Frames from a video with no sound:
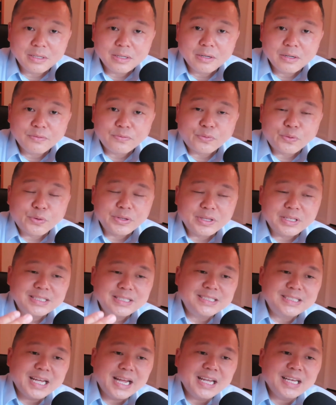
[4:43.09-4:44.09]
for the
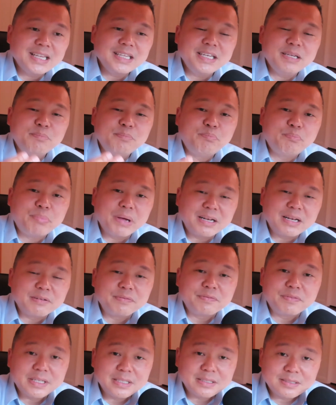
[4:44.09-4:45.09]
daily
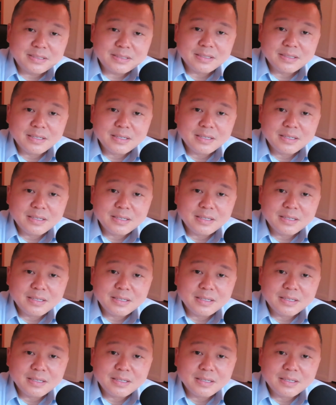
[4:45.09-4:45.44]
benefits